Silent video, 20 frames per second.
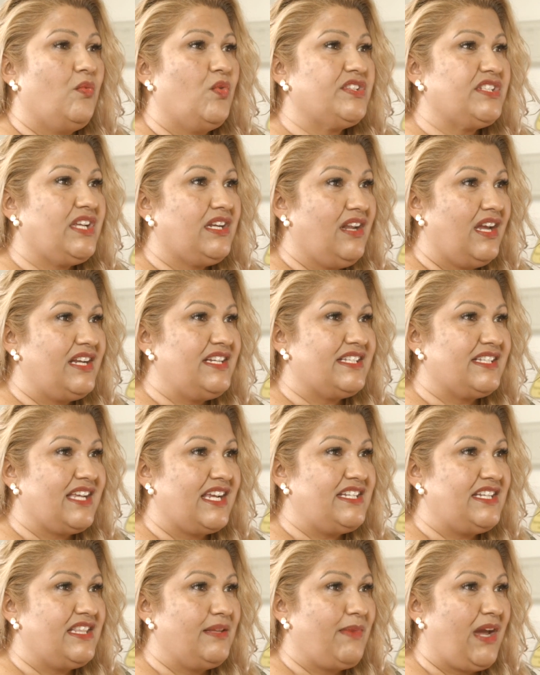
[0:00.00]
What I'd like to say
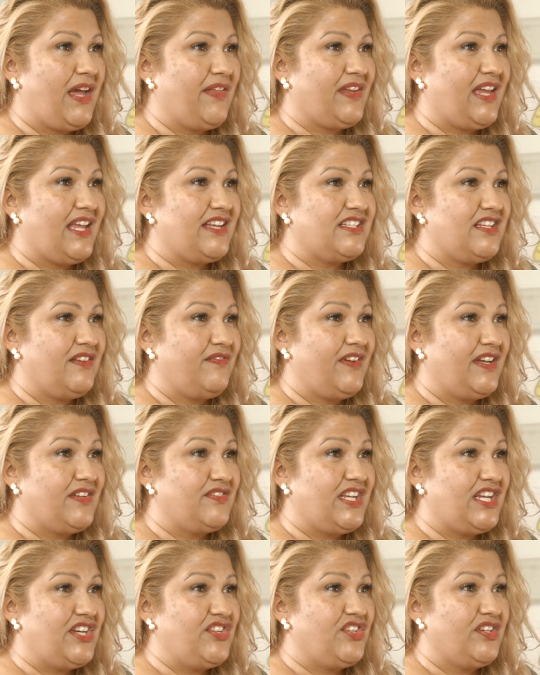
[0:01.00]
to the Mouth Cancer
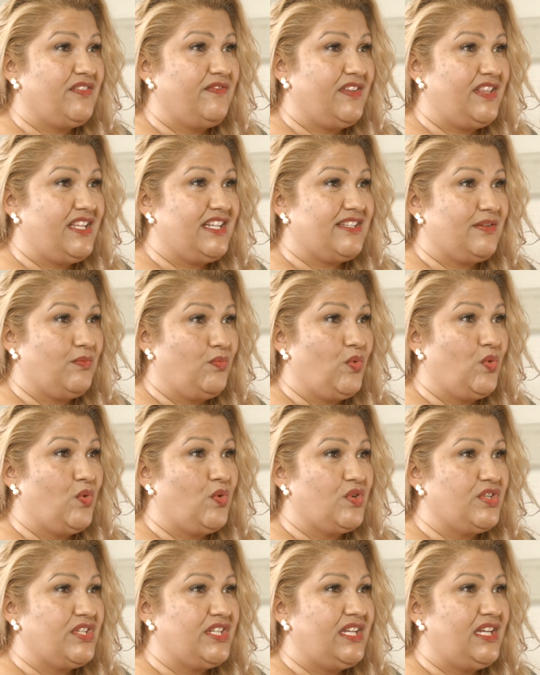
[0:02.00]
Foundation for this
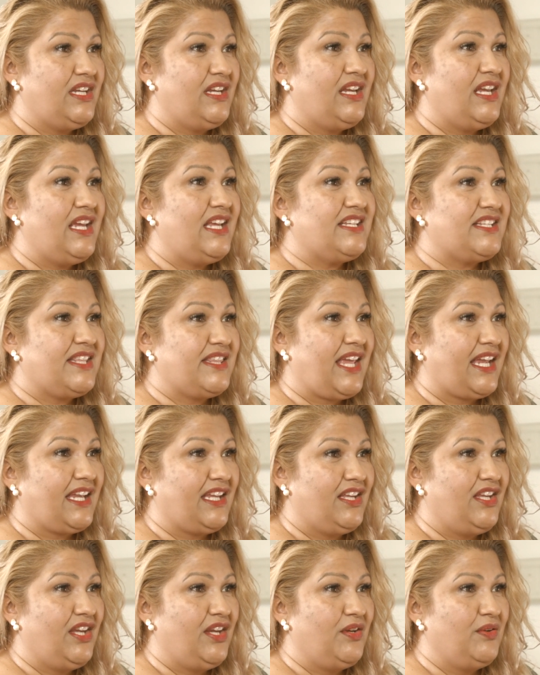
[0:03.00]
award is
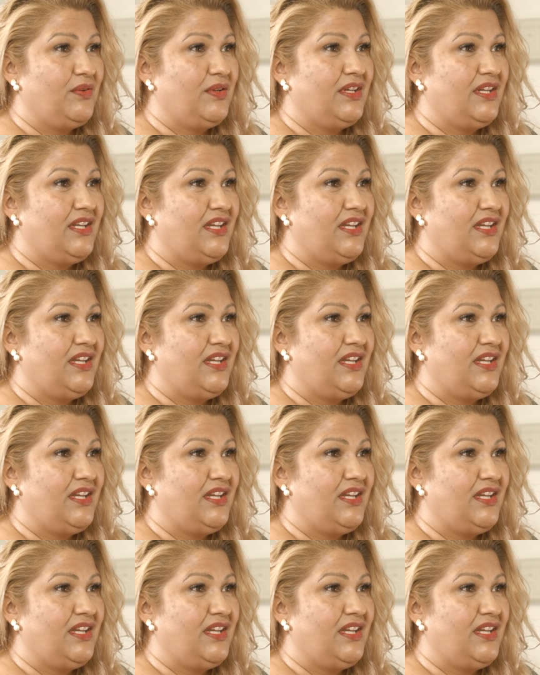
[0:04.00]
thank you.